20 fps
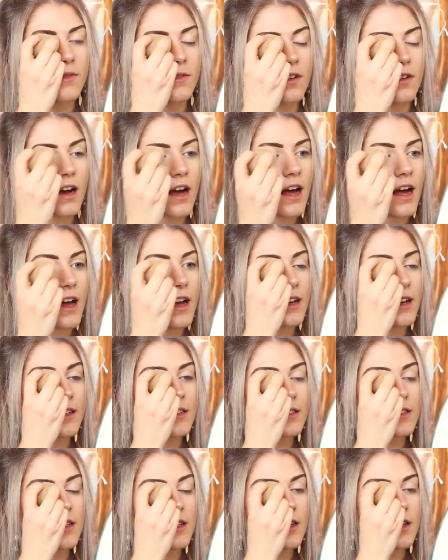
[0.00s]

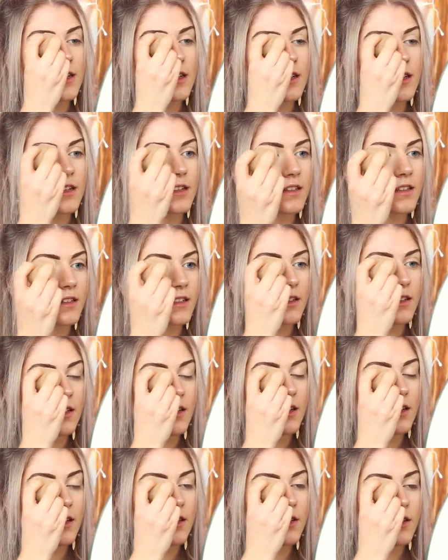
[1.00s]
works, you
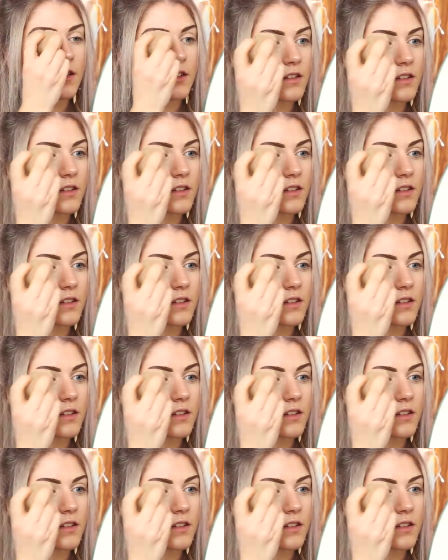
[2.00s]
know.